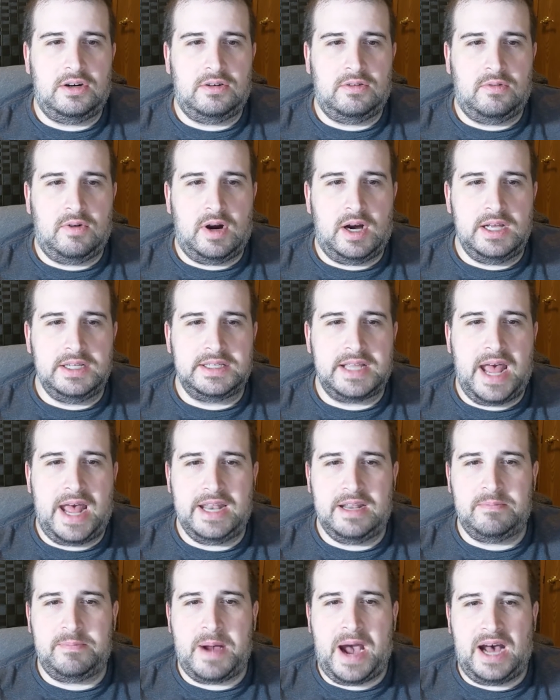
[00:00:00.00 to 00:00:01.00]
was
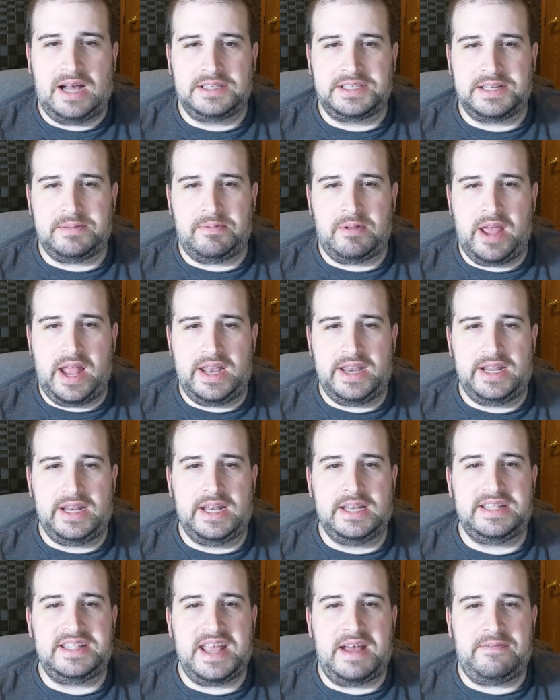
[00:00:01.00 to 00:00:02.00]
head of policy planning
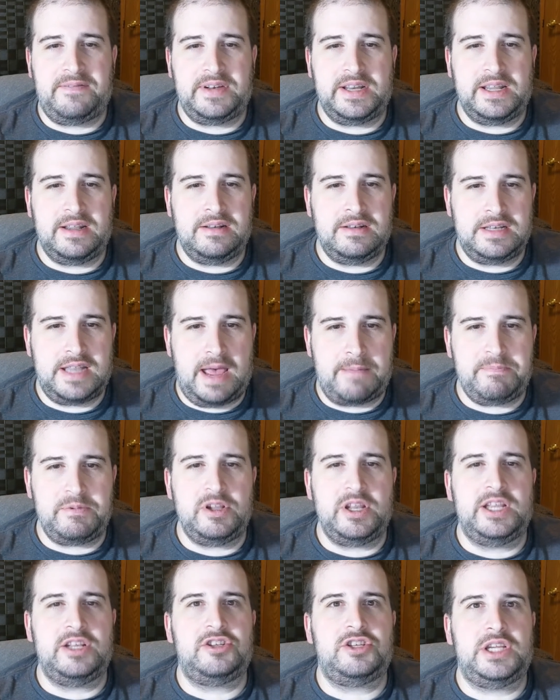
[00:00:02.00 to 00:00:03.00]
and
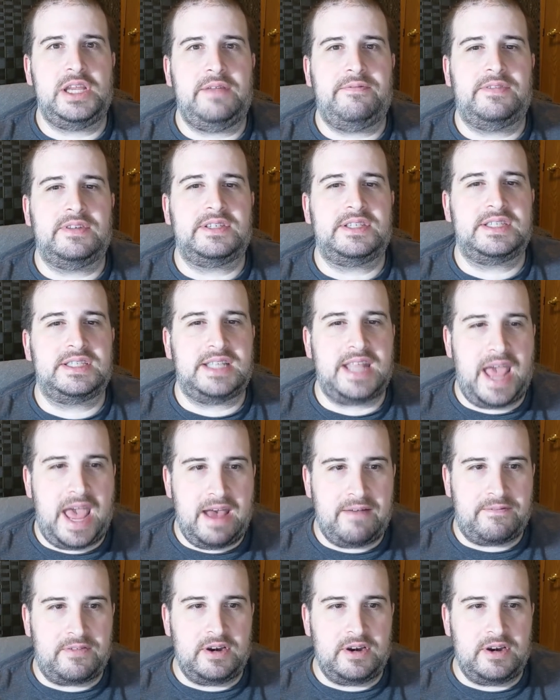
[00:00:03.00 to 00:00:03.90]
Deputy Chief of Staff